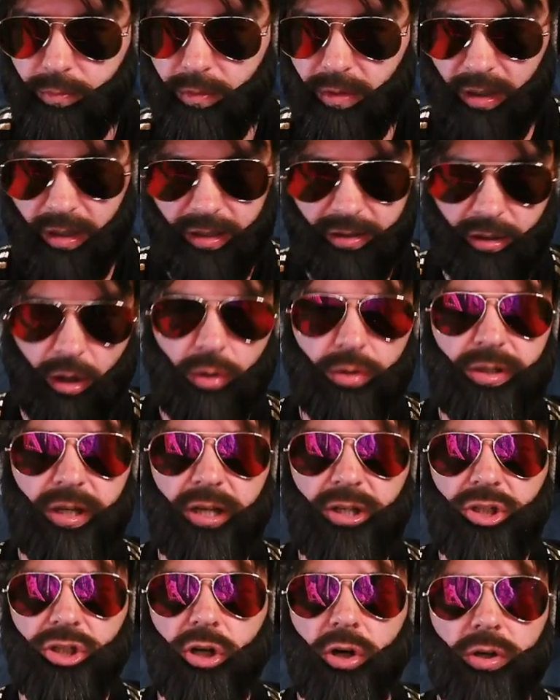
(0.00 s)
and don't
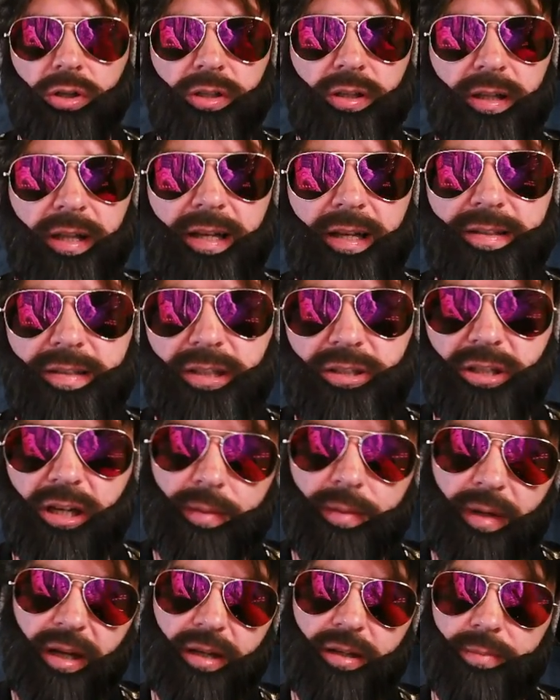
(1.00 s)
get shocked, ladies and
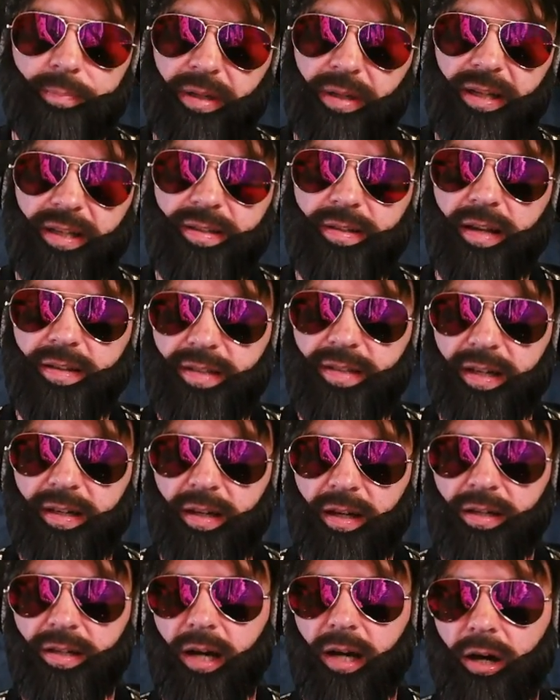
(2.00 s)
gentlemen, please
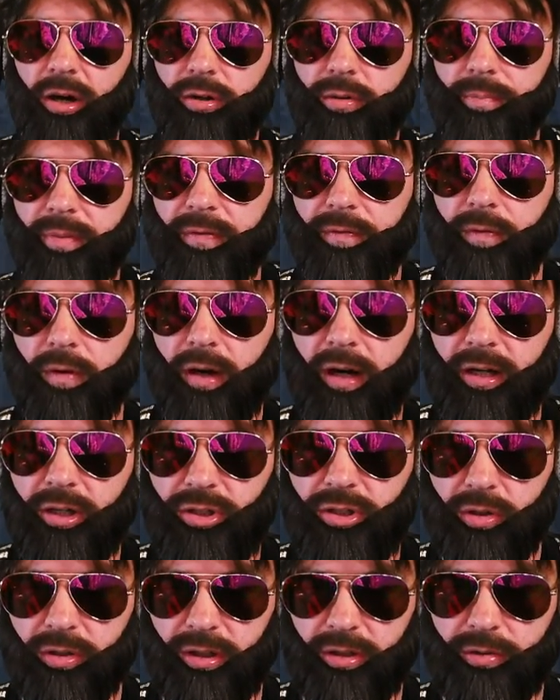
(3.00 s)
sit down before I
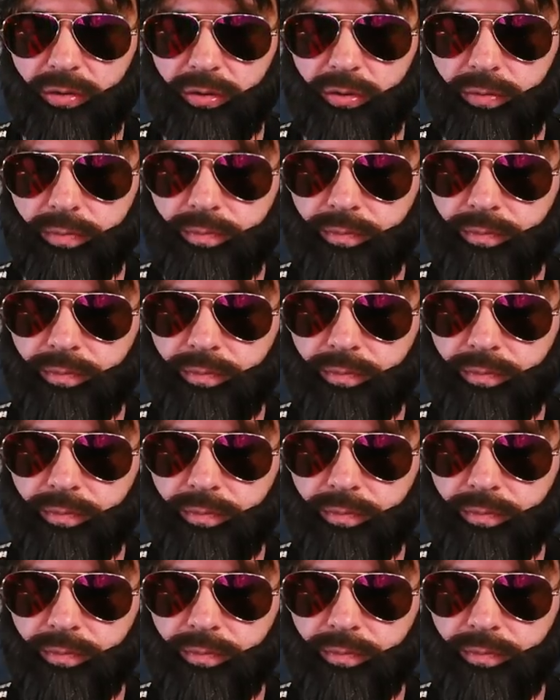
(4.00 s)
show it to you.